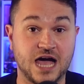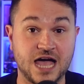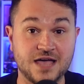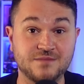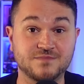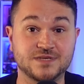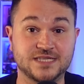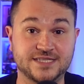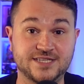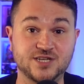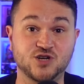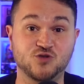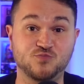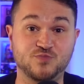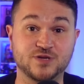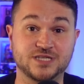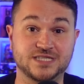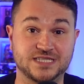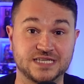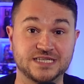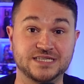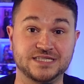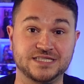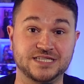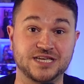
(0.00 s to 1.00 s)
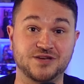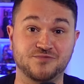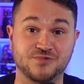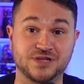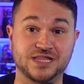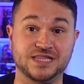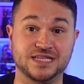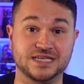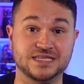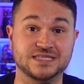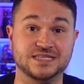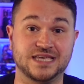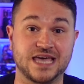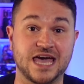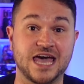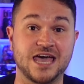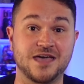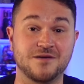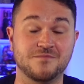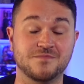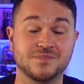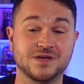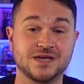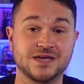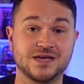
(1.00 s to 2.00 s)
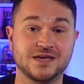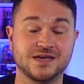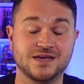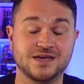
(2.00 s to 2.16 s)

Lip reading: I'm still persisting with this game.